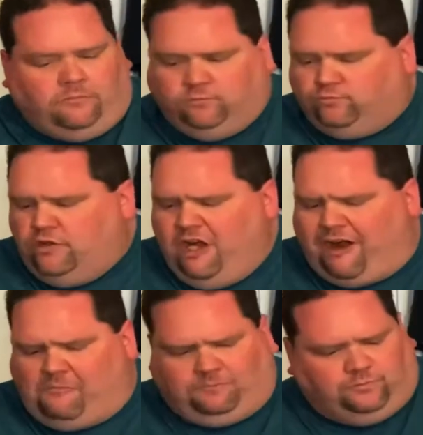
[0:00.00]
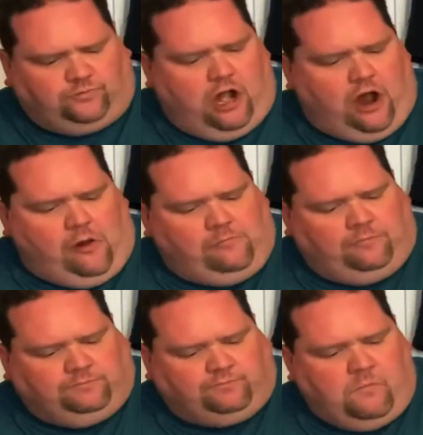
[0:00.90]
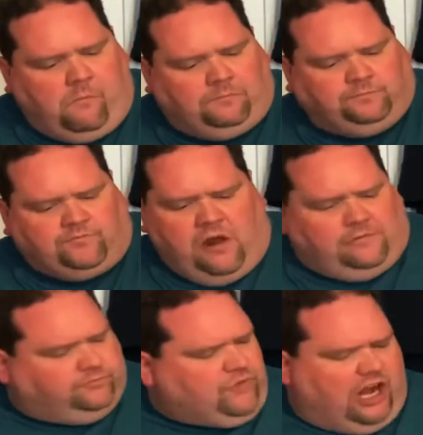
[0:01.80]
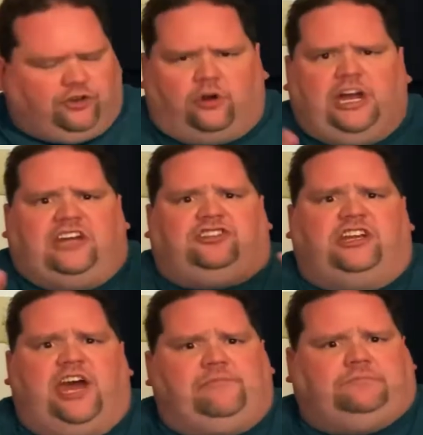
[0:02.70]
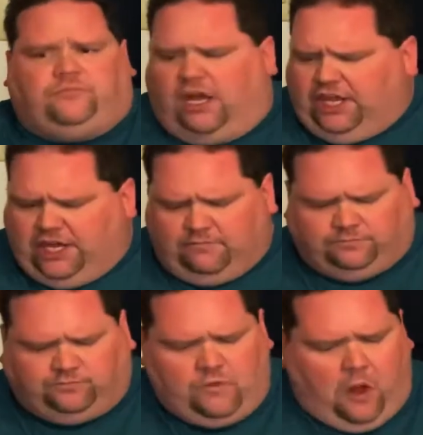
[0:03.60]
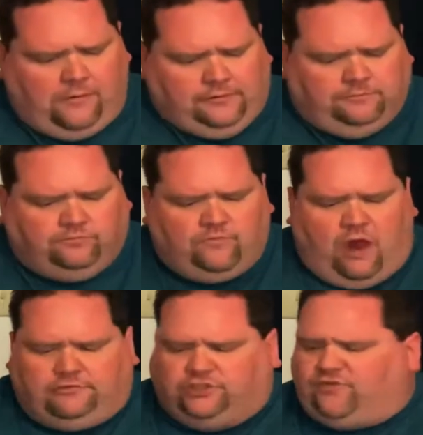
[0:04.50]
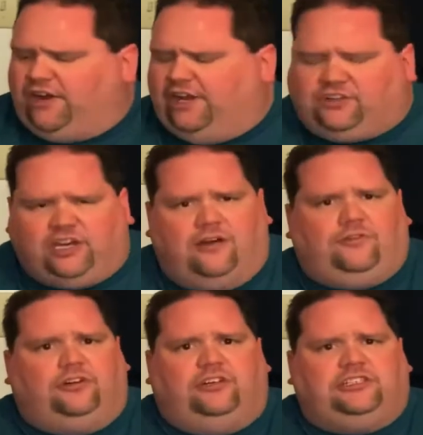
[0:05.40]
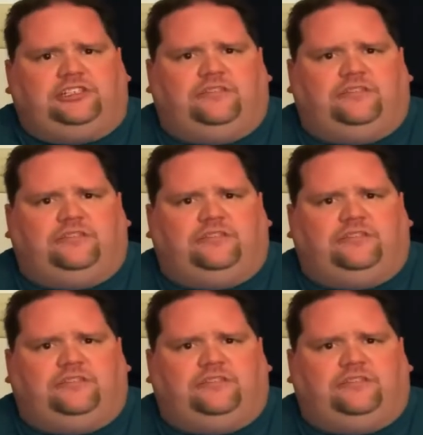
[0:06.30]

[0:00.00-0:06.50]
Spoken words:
Yeah. I DoorDash today again. Just found out the governor lifted